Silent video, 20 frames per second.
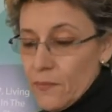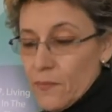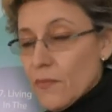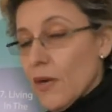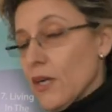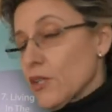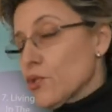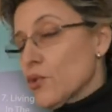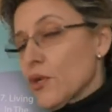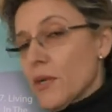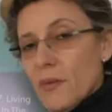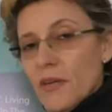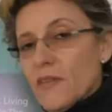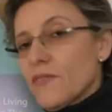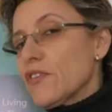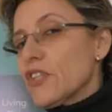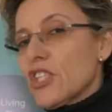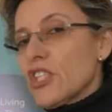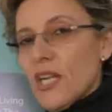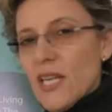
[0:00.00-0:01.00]
I talk about
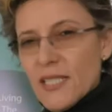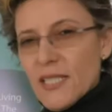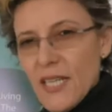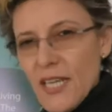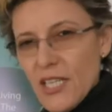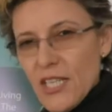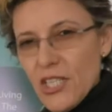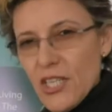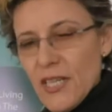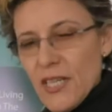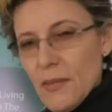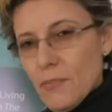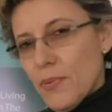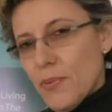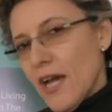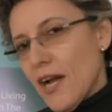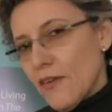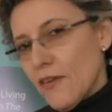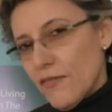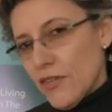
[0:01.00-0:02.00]
visualization and the
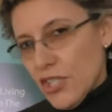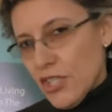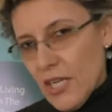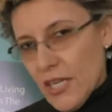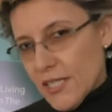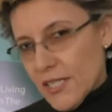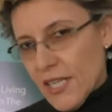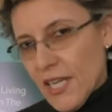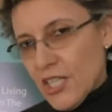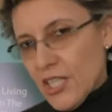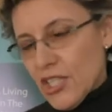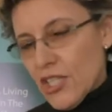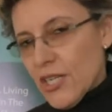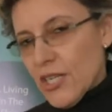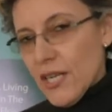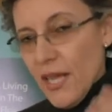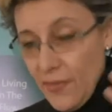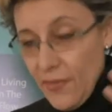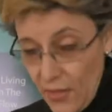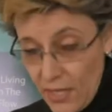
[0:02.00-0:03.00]
power of
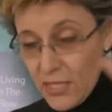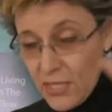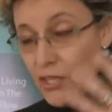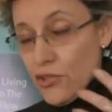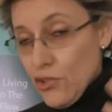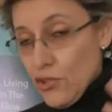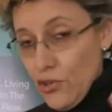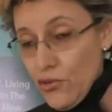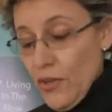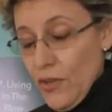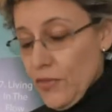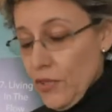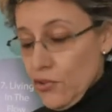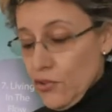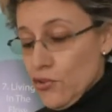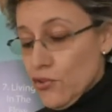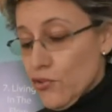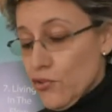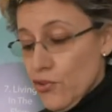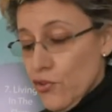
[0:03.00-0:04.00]
visualization, and that's how you create that
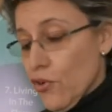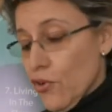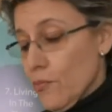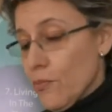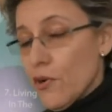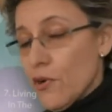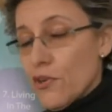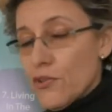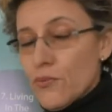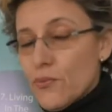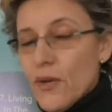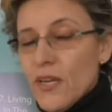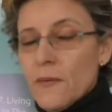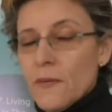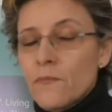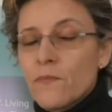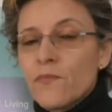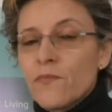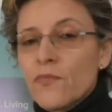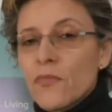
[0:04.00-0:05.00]
new neural
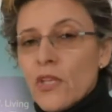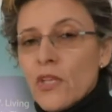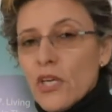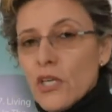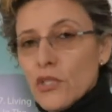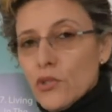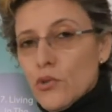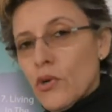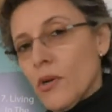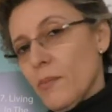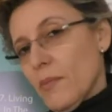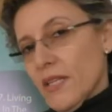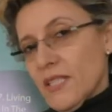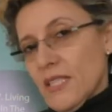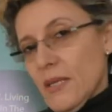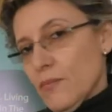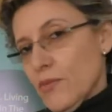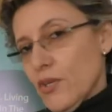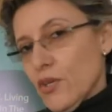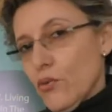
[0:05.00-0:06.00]
pathway. I talk about
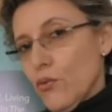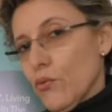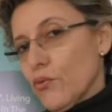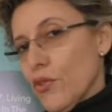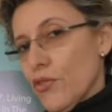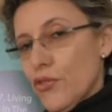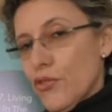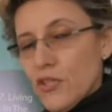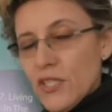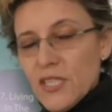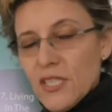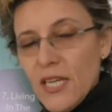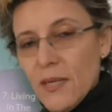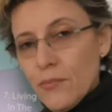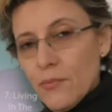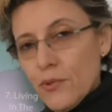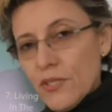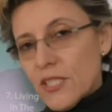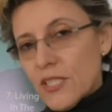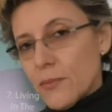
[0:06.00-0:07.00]
something called the 30-day
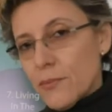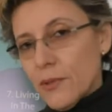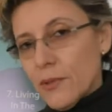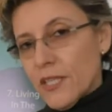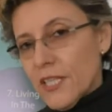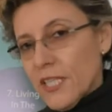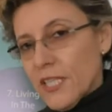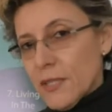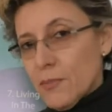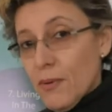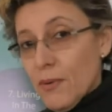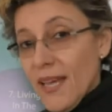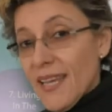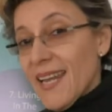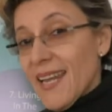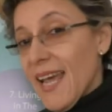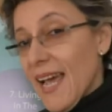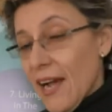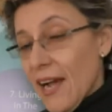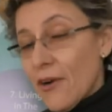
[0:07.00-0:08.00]
principle and explain
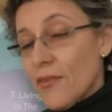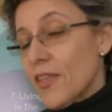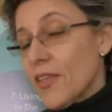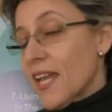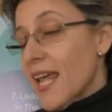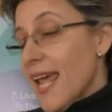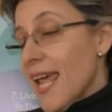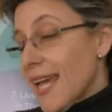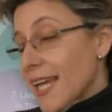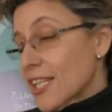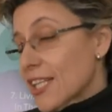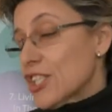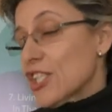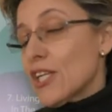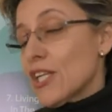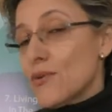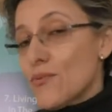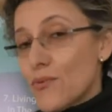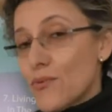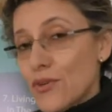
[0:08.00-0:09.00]
how that
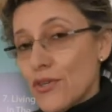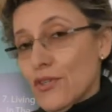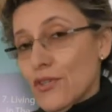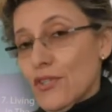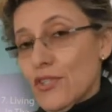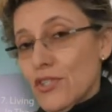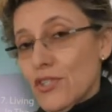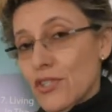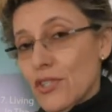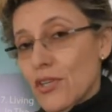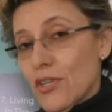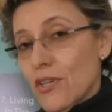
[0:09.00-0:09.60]
actually works